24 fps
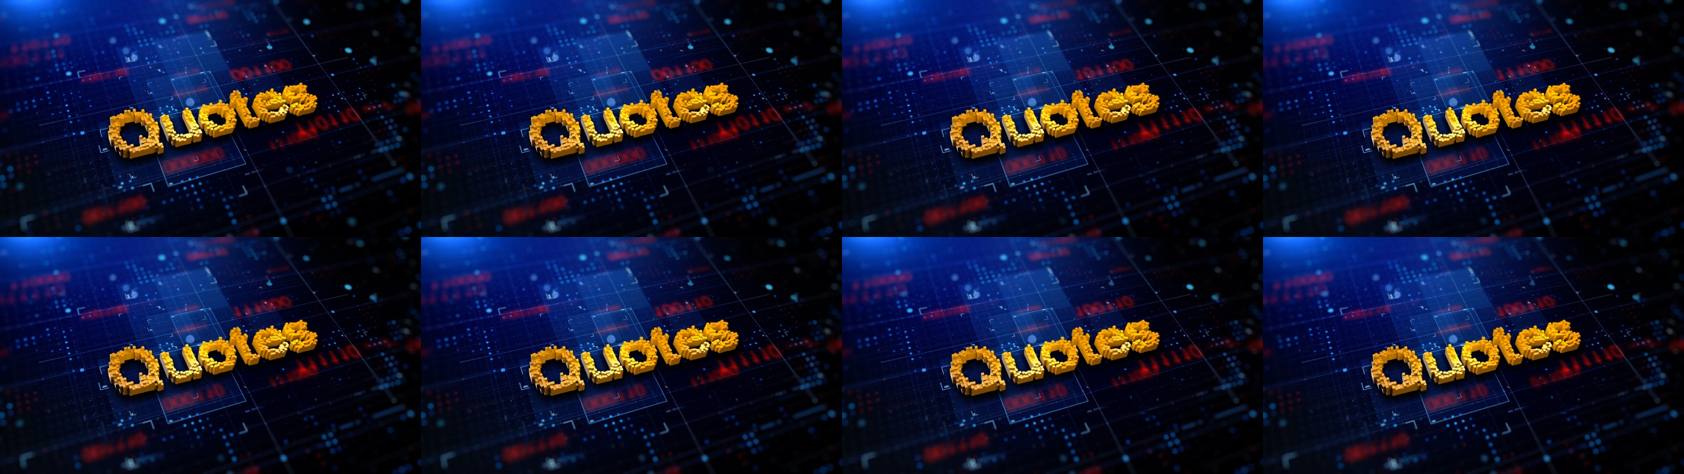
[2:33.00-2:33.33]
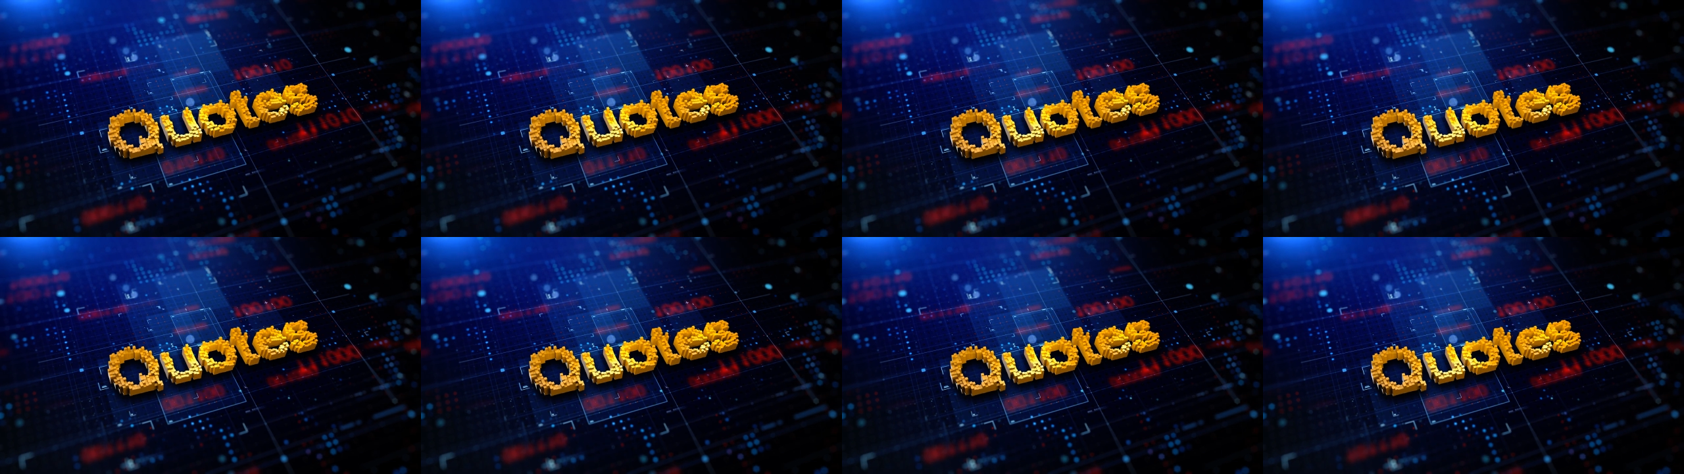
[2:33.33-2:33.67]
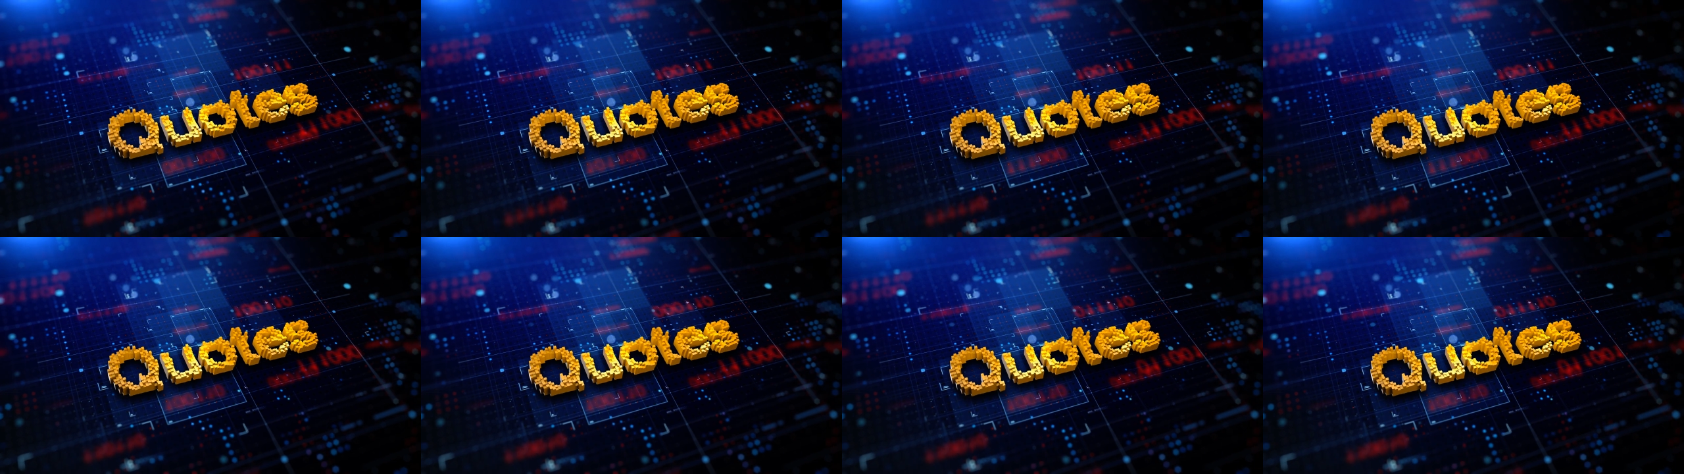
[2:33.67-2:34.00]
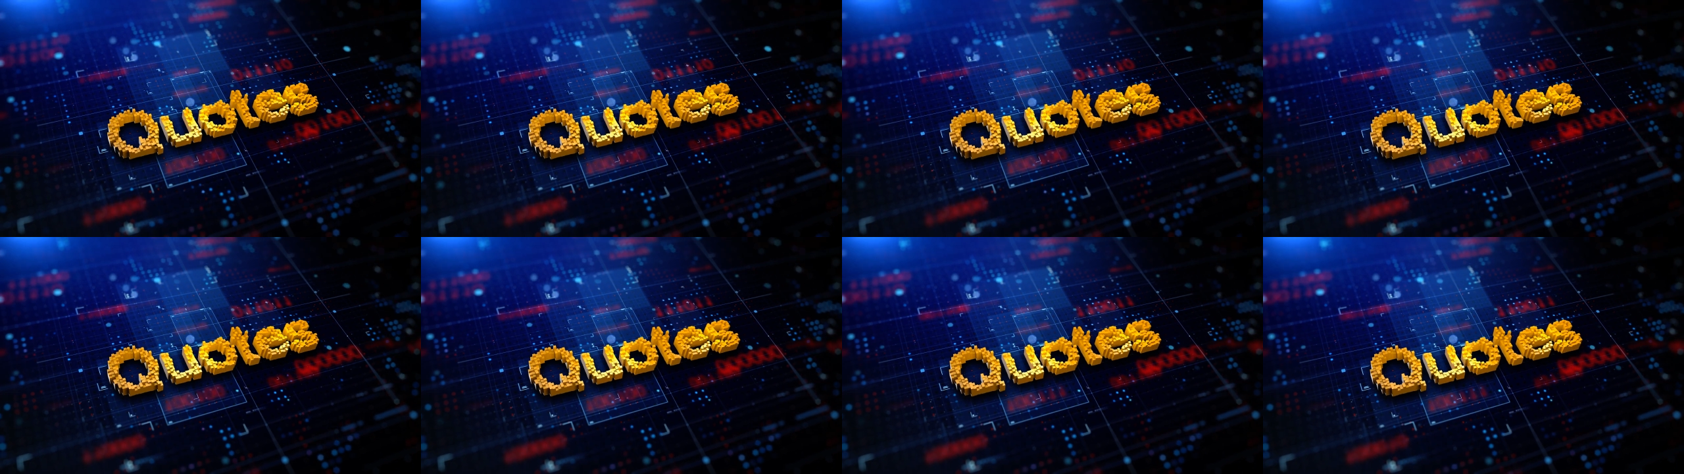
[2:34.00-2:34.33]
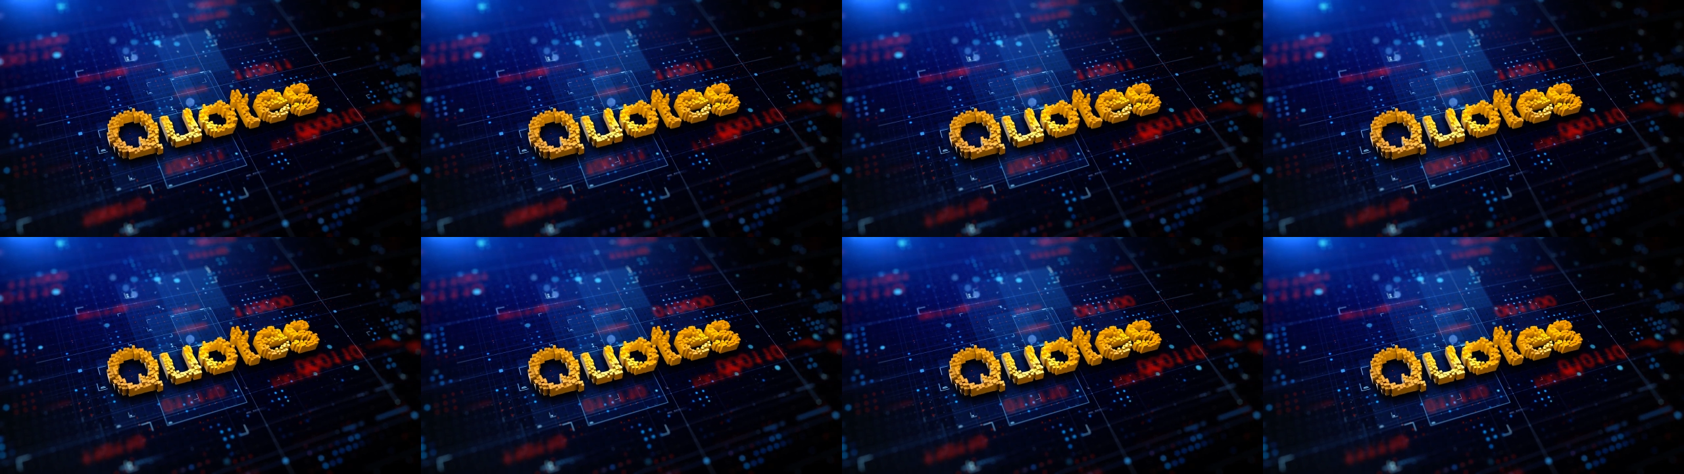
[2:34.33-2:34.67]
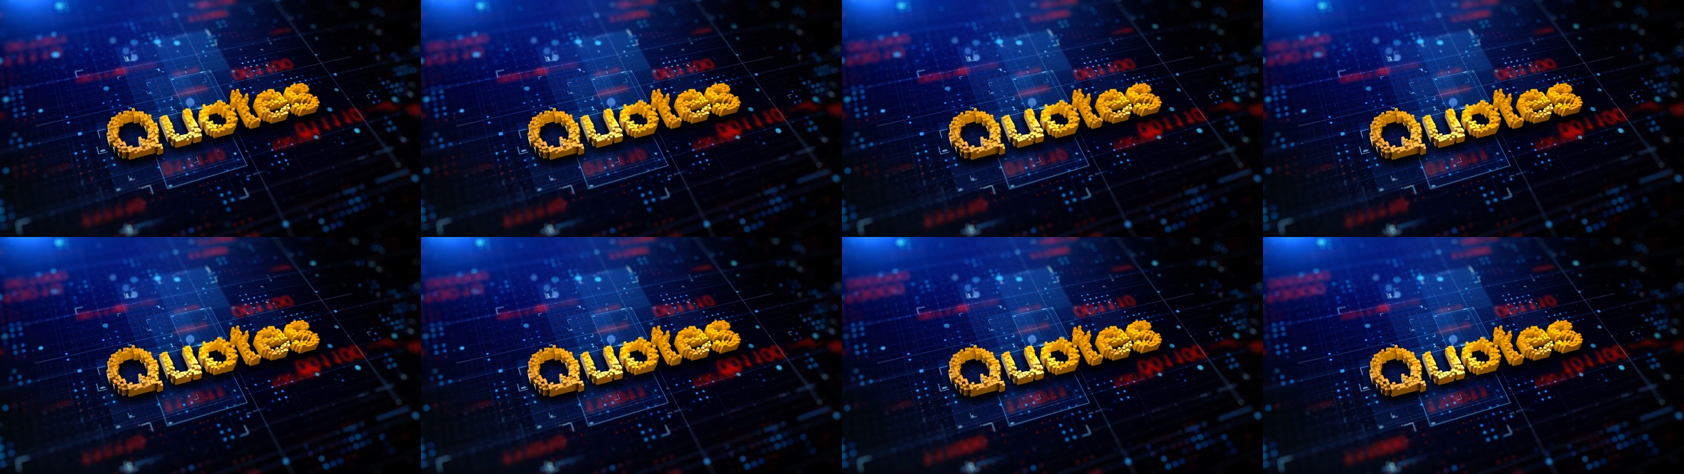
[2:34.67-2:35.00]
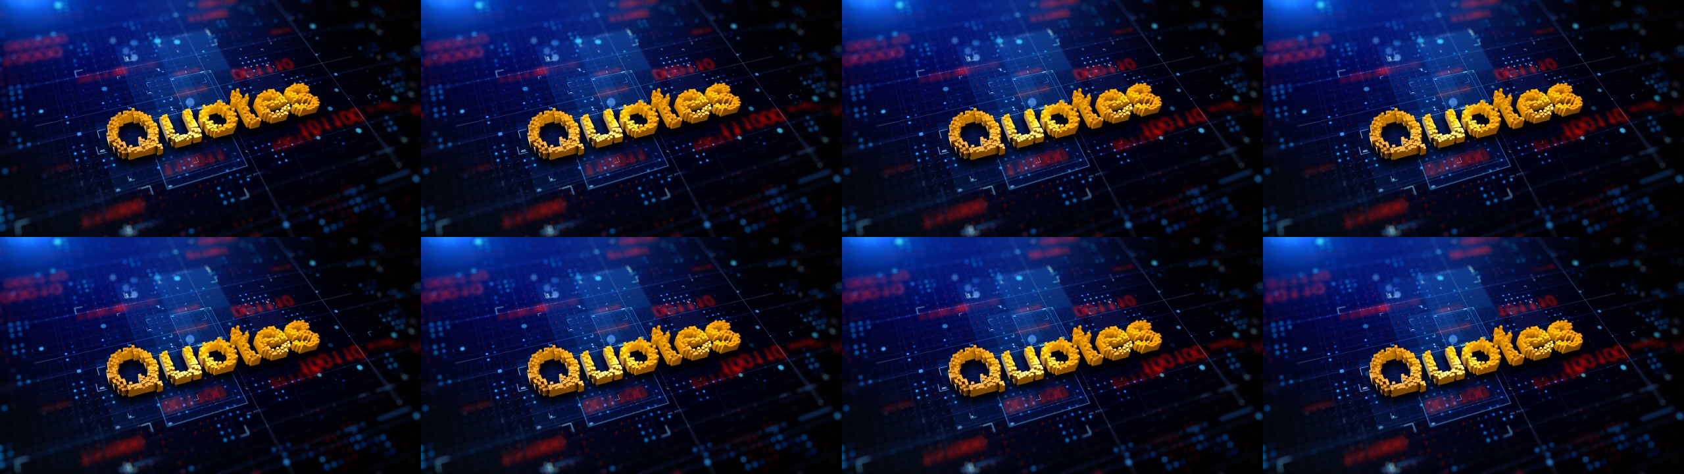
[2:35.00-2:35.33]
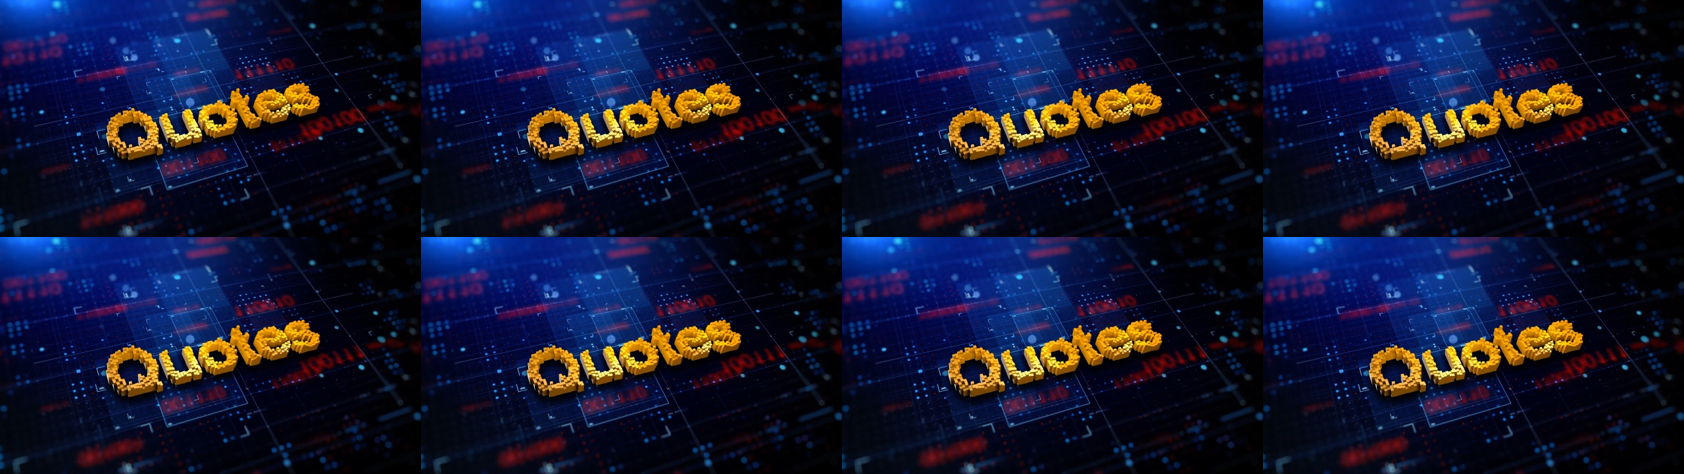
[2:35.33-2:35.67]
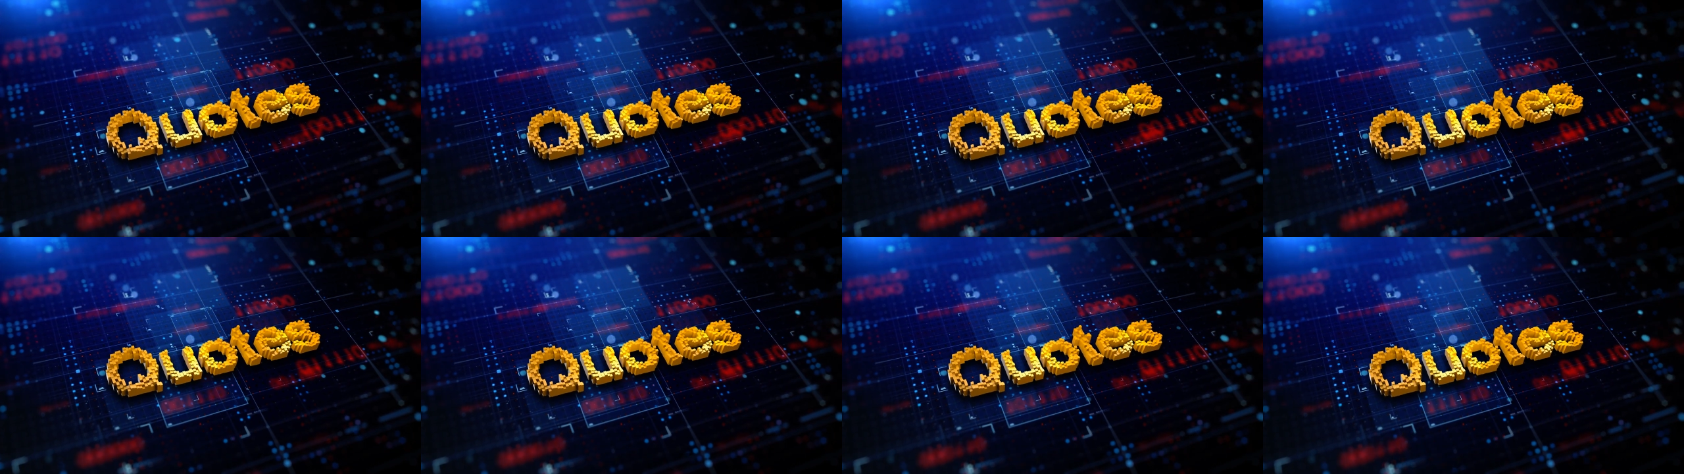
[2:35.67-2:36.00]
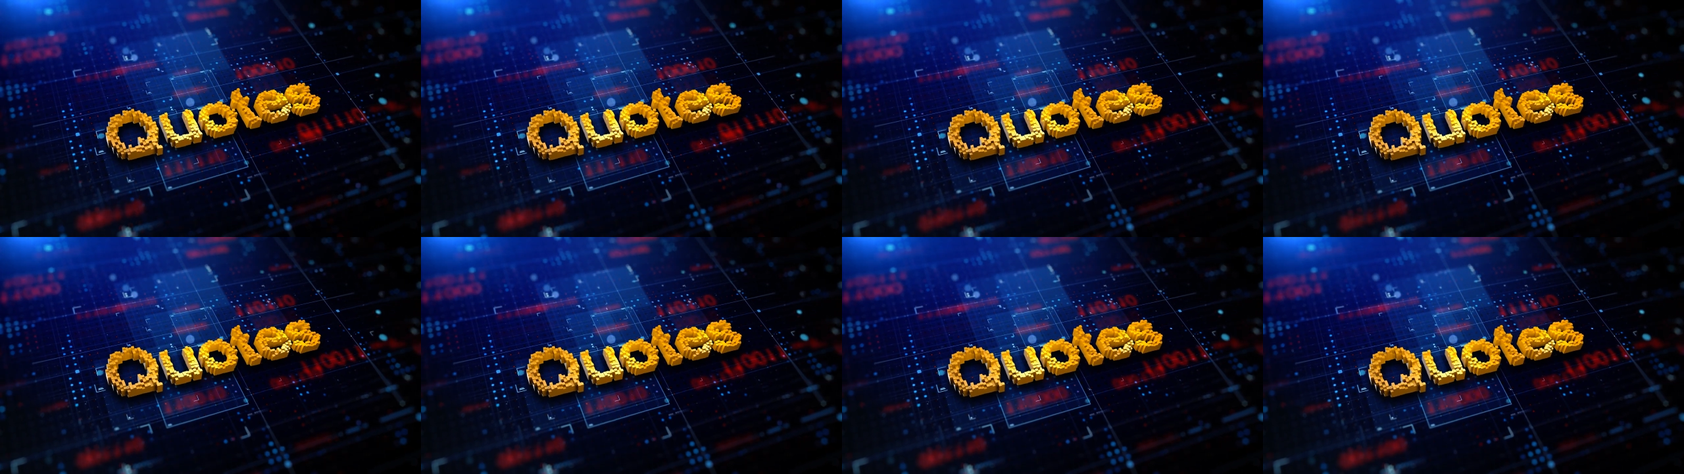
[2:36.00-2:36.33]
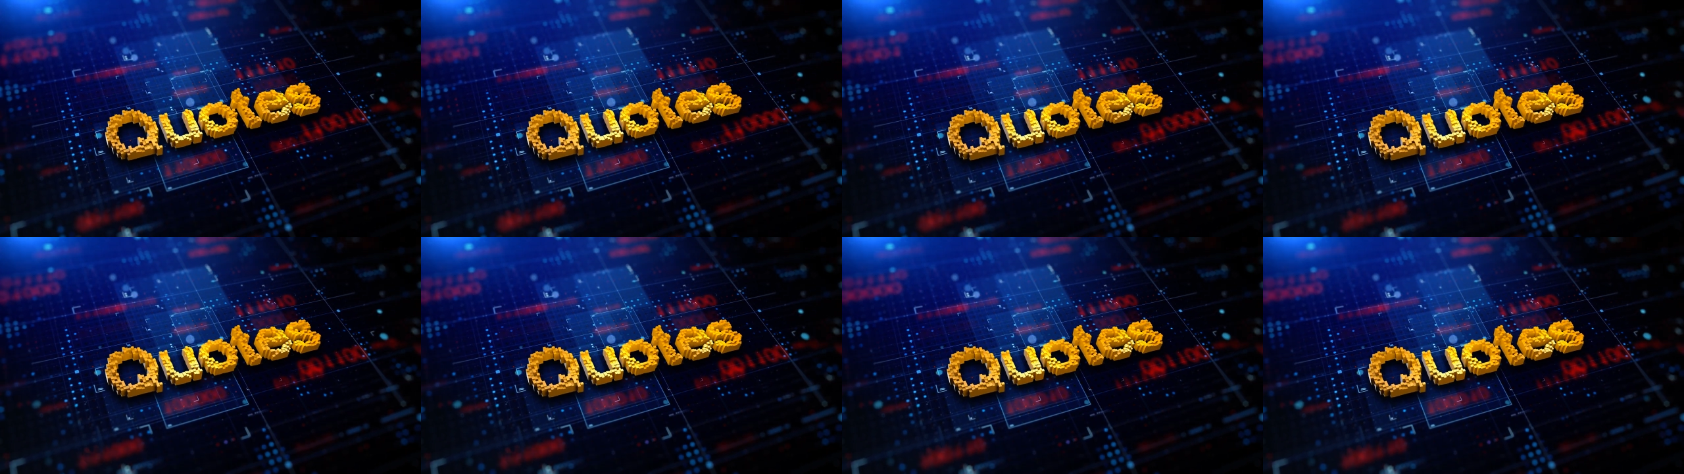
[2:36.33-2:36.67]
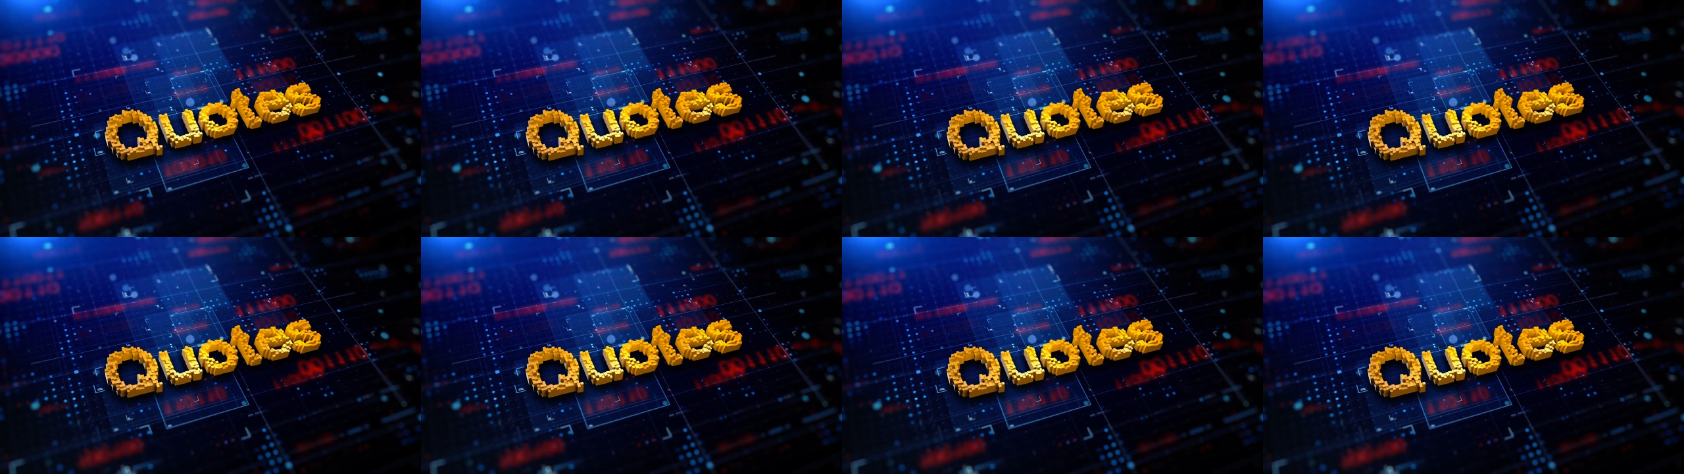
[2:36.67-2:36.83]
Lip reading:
No face is visible, so there are no lips to read.